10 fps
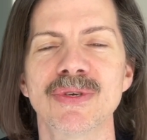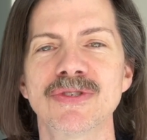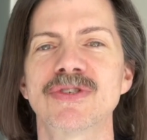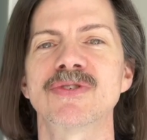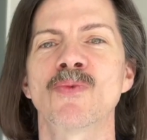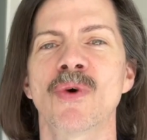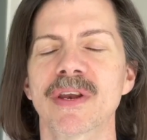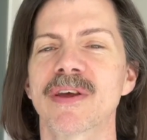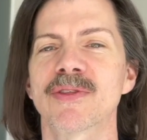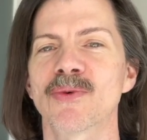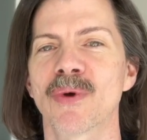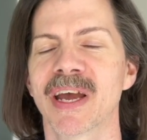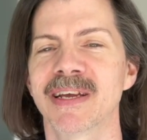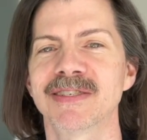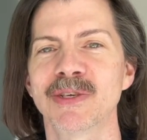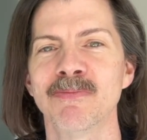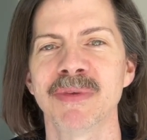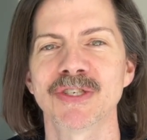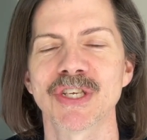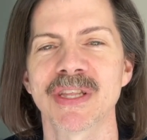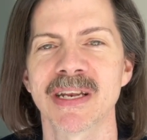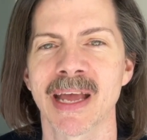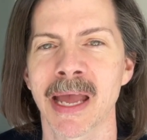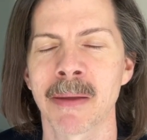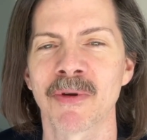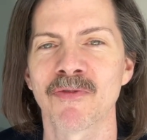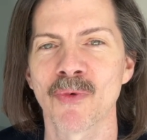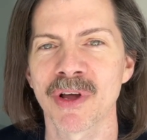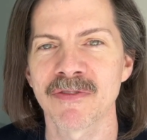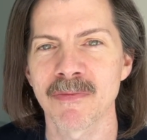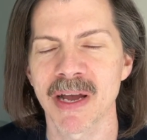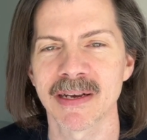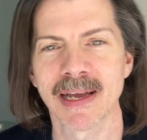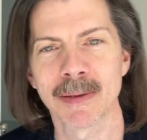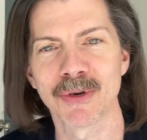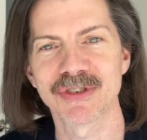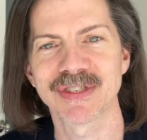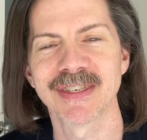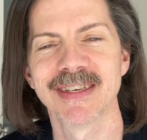It's just one other way to mention the name of one of my neighbors